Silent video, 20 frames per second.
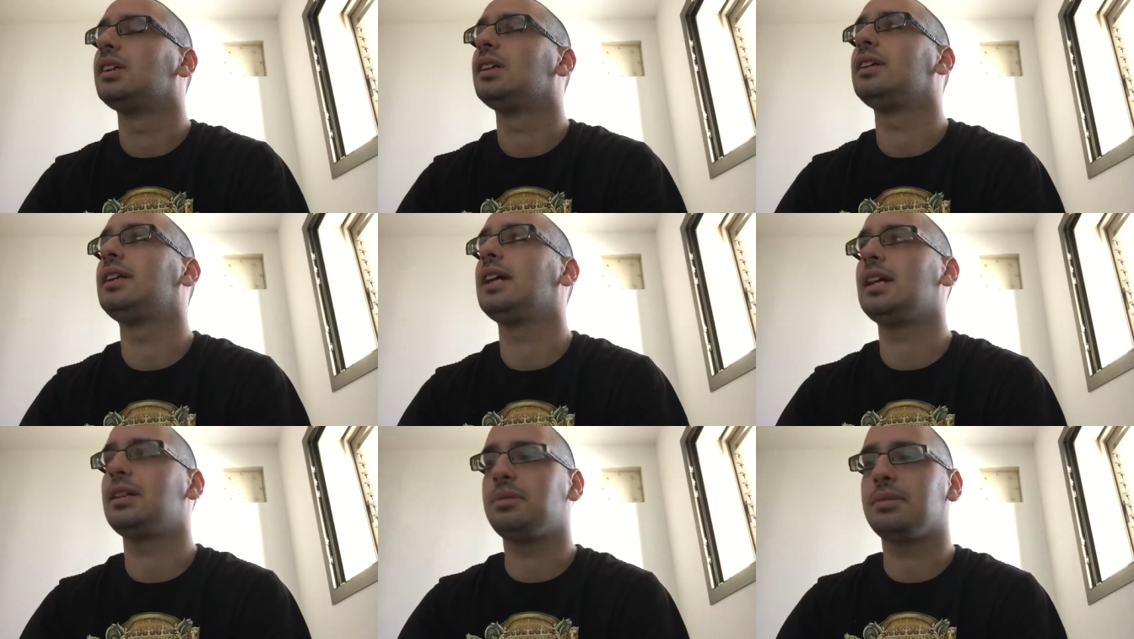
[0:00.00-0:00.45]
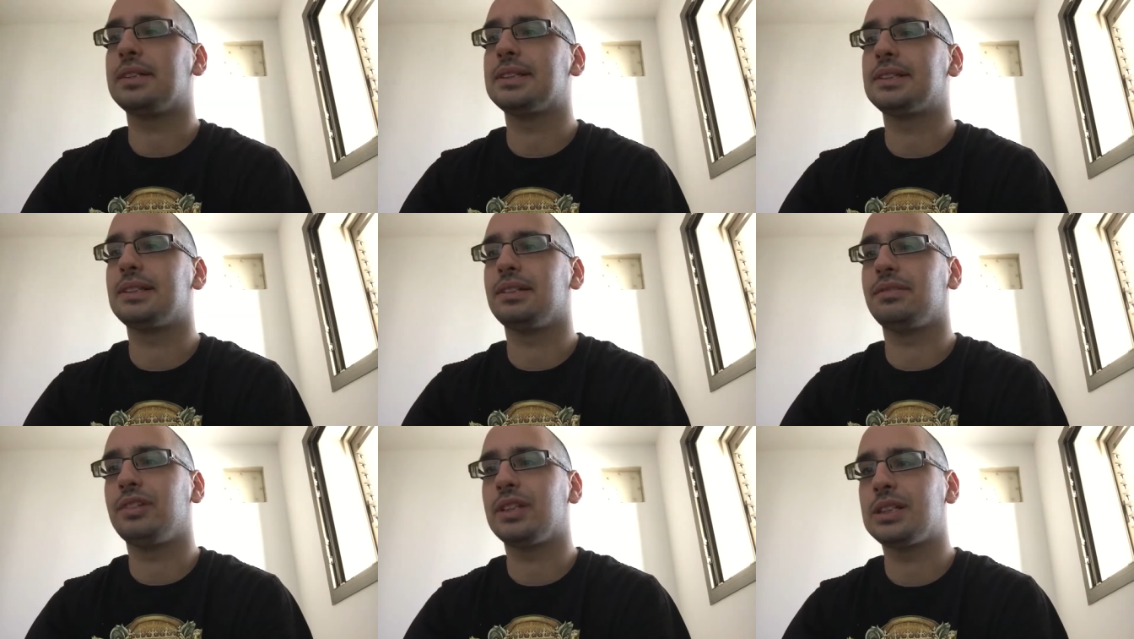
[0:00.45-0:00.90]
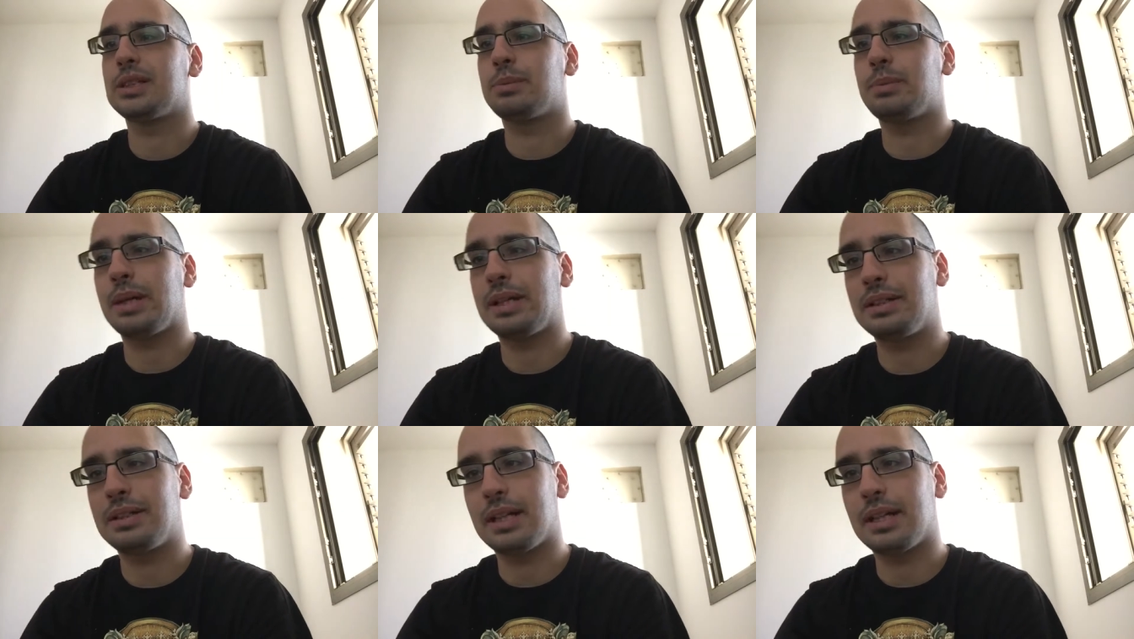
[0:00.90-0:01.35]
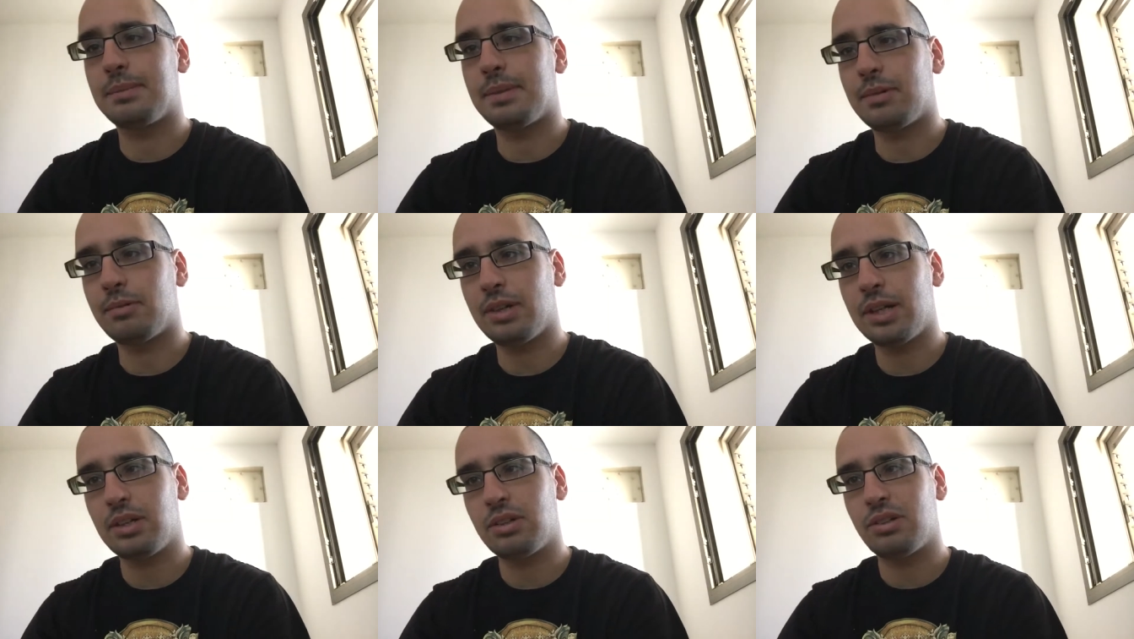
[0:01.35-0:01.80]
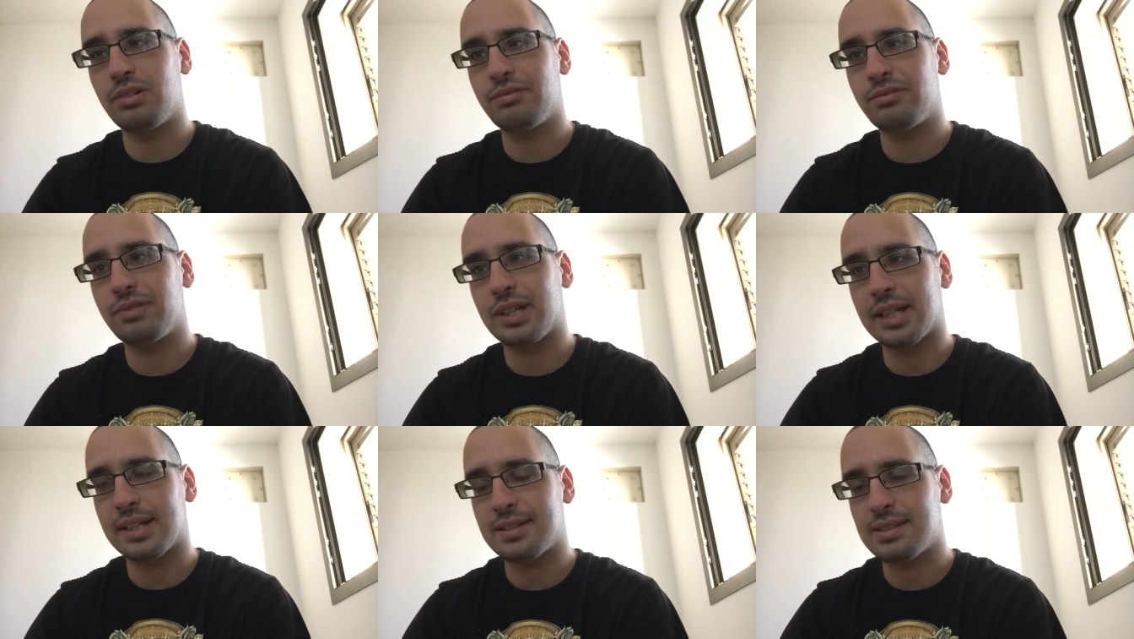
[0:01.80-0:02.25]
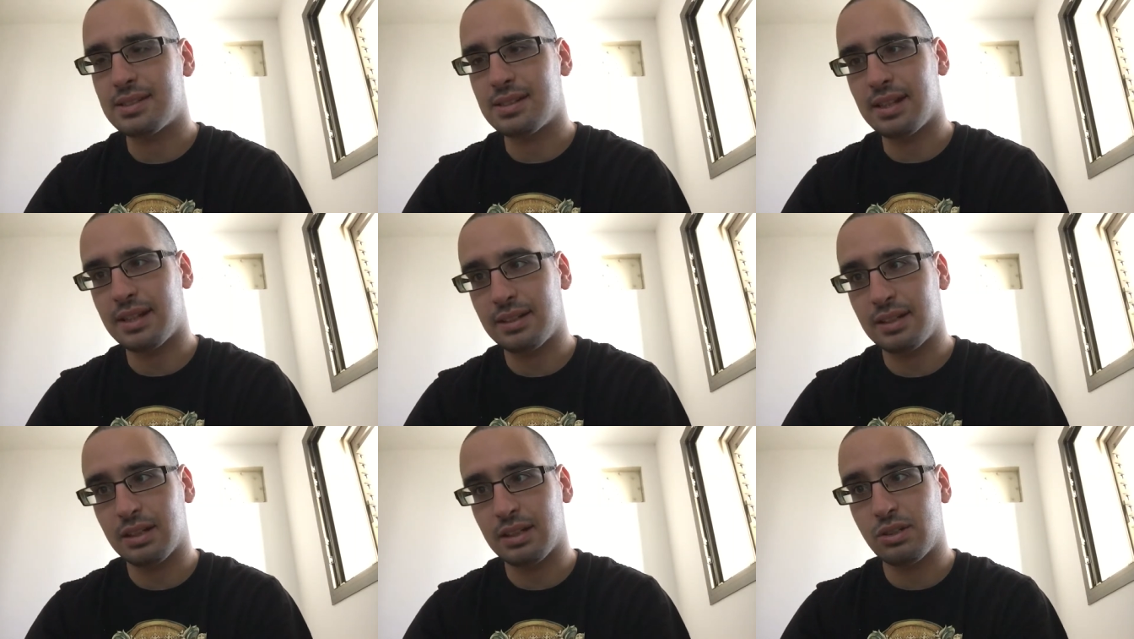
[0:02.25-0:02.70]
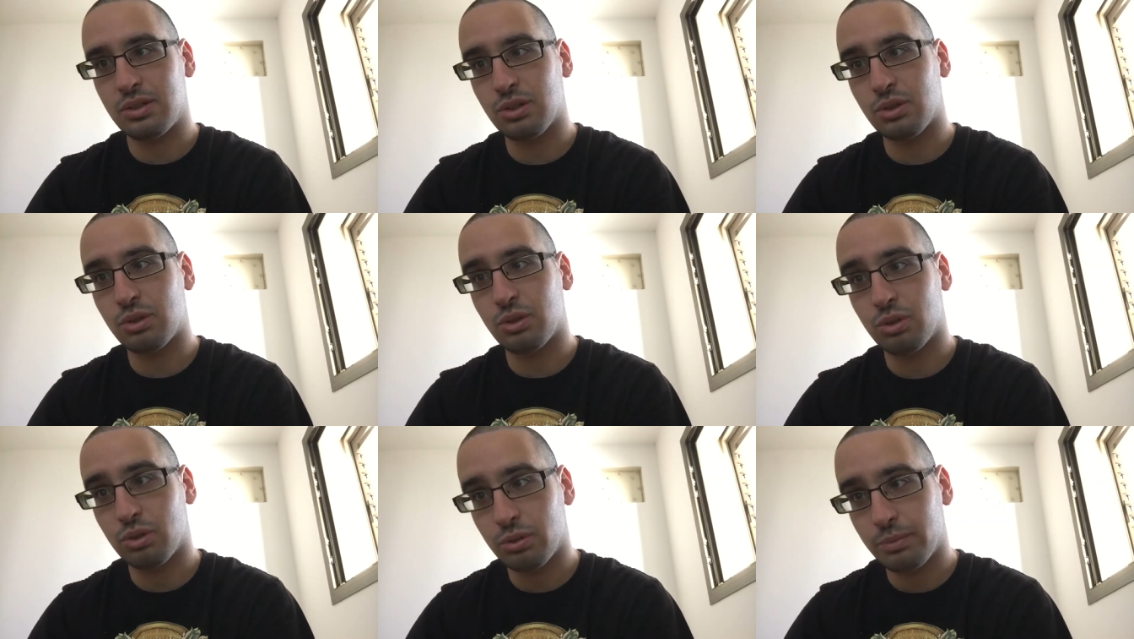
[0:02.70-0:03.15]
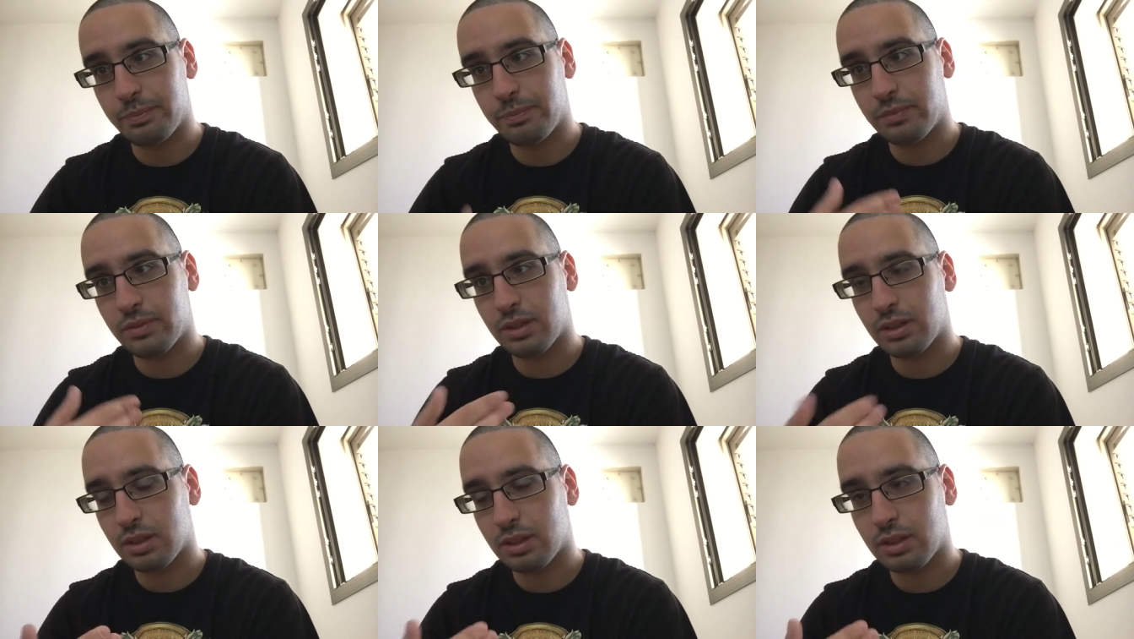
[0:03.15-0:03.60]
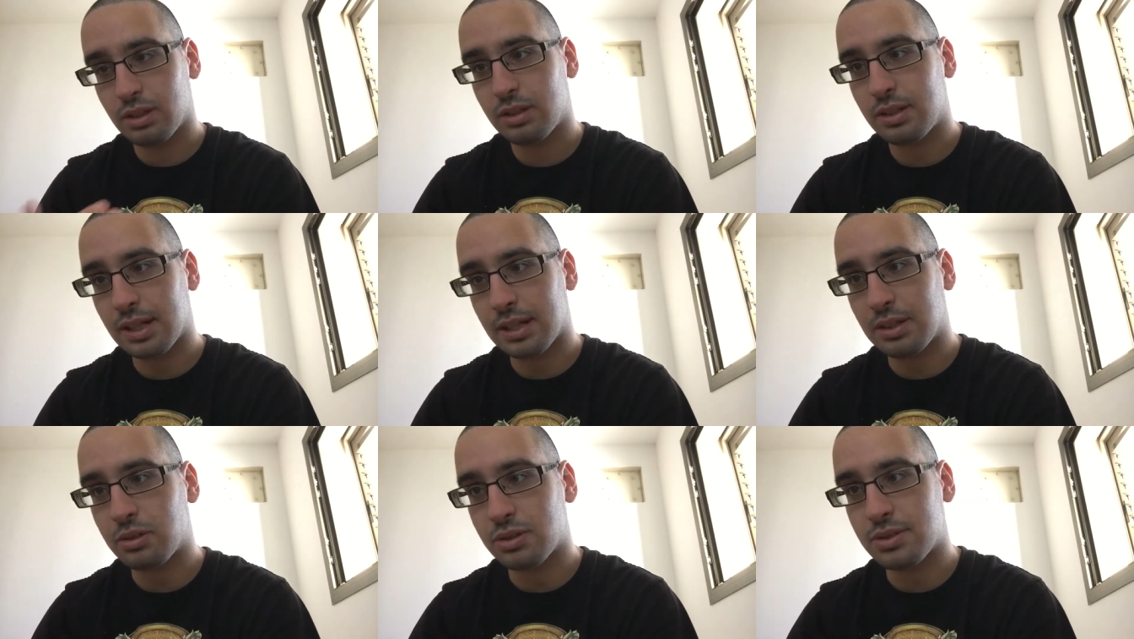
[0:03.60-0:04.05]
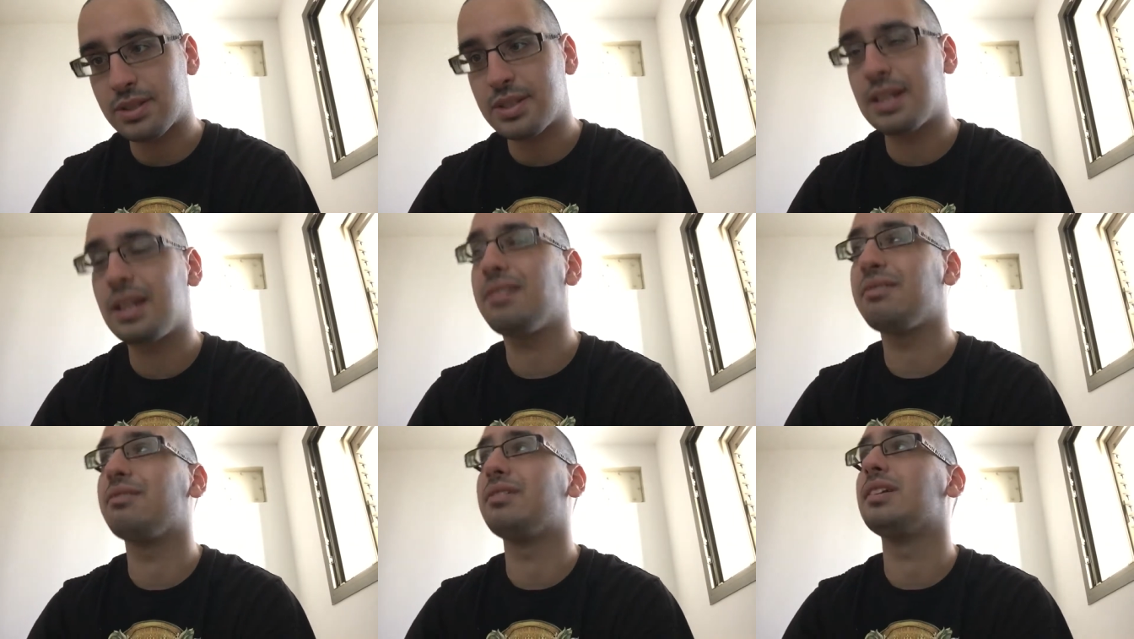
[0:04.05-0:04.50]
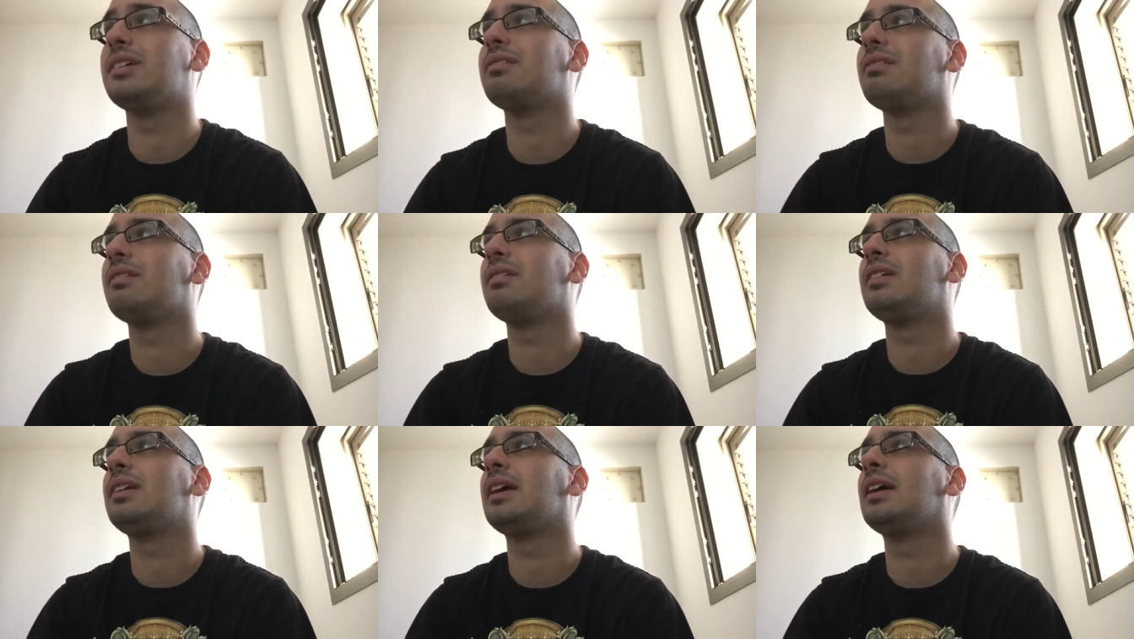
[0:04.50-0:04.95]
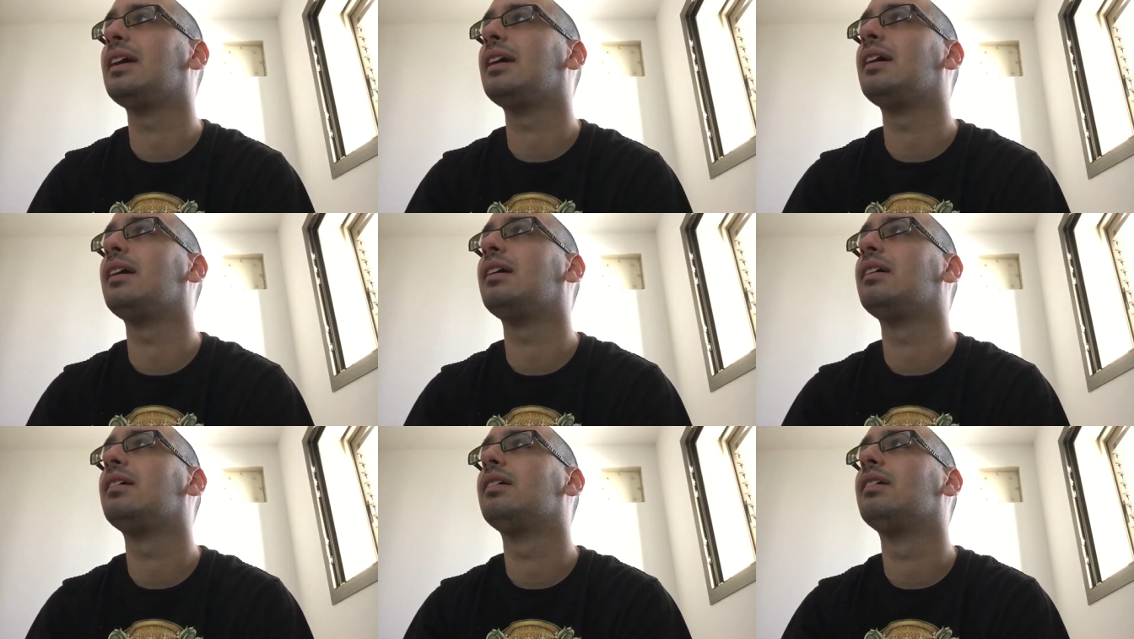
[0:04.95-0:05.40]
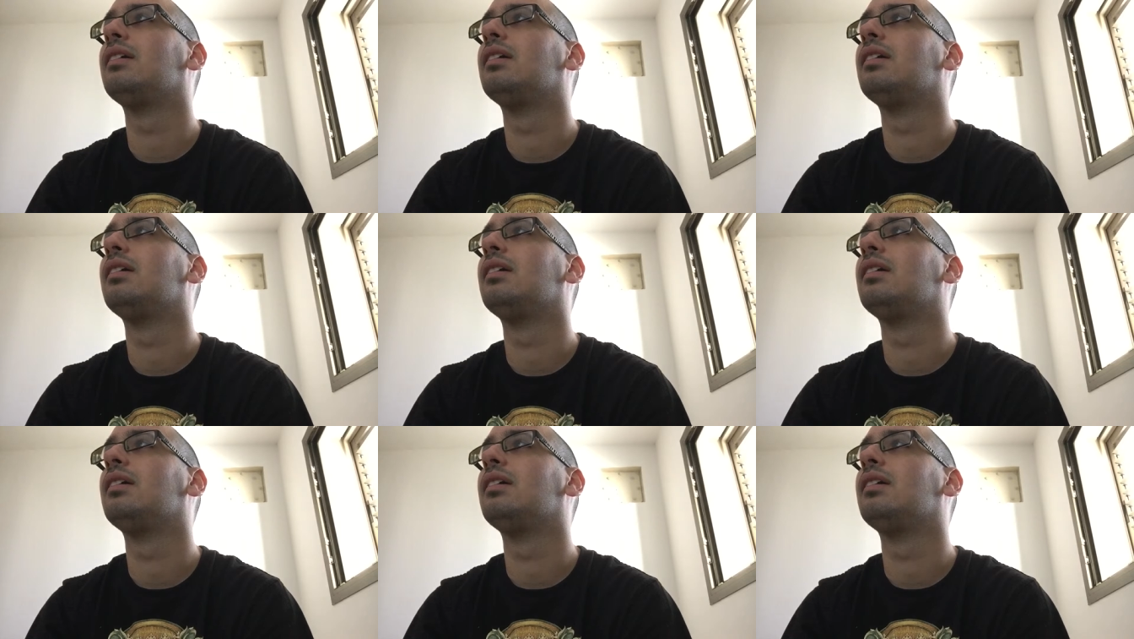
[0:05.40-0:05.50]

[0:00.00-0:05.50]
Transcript: That was the first party I'm aware of that started to that conceived the